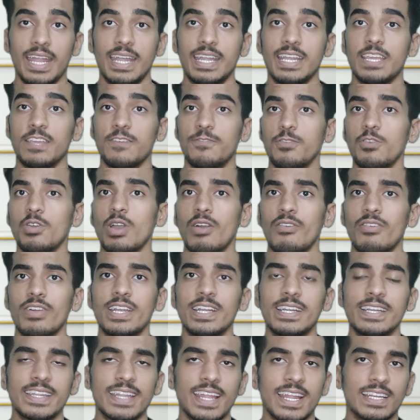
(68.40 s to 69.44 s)
And if you ever
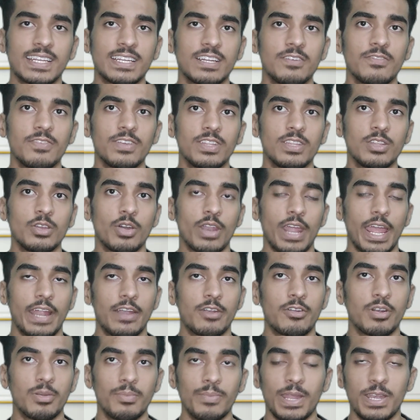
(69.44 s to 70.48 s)
interacted with your
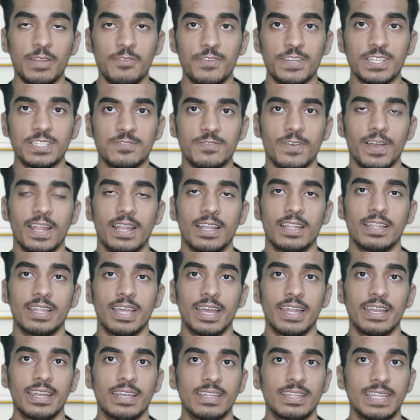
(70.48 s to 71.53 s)
Android manifest file,
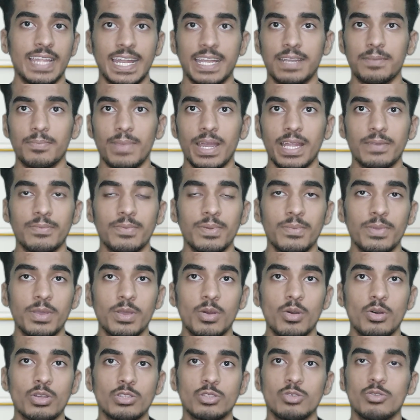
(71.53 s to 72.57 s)
then that might be
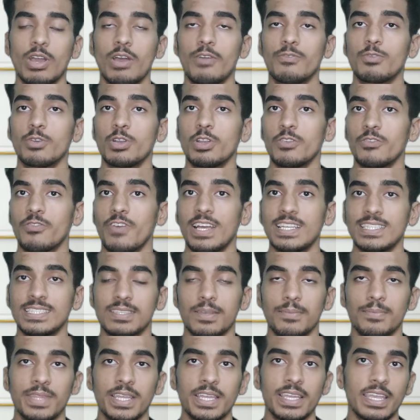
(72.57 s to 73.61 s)
because you have to define
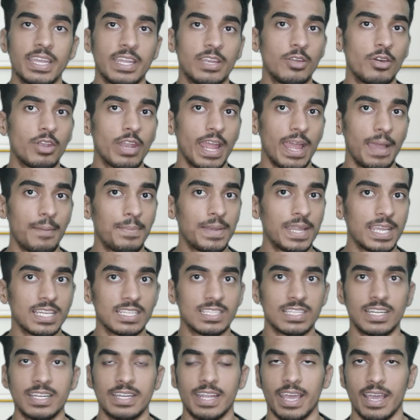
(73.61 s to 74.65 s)
something in your
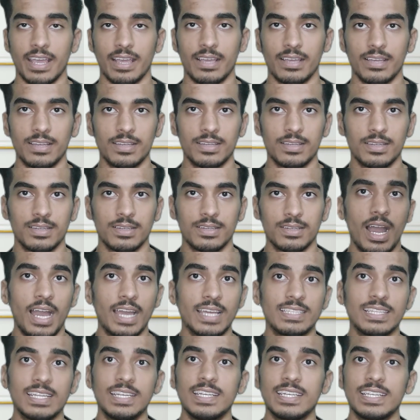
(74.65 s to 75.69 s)
application tag.
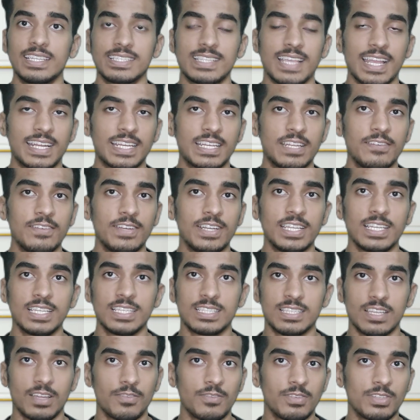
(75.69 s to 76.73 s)
Either it is activity,
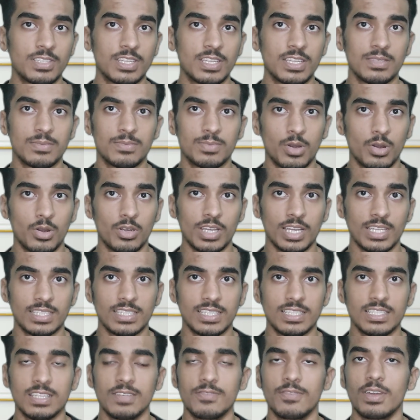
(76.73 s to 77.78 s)
services, broadcast
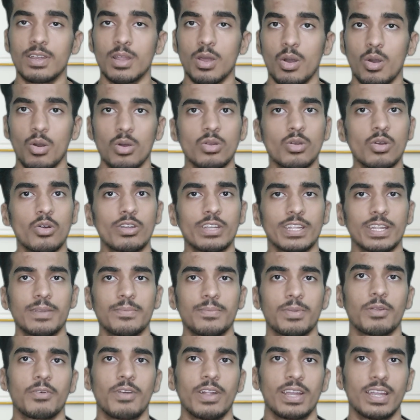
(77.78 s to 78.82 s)
receiver or
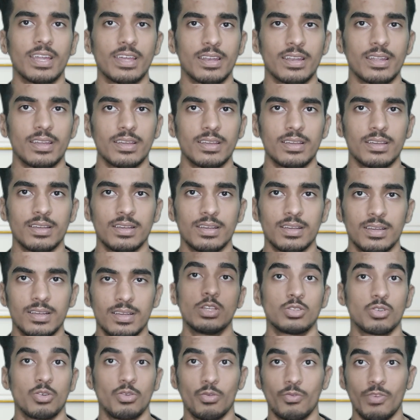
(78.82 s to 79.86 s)
content provider.
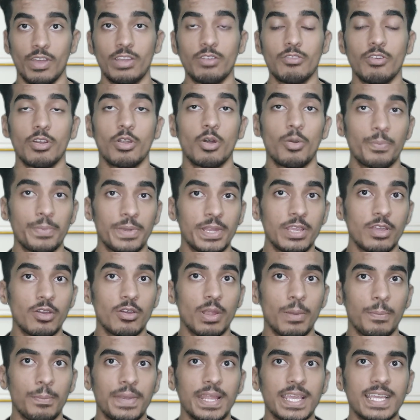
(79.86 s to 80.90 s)
So when you are opening
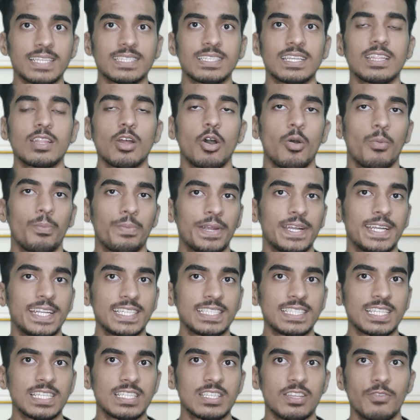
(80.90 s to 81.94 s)
your application, the
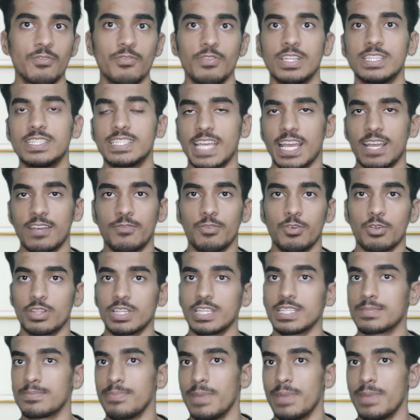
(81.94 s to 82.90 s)
operating system will check for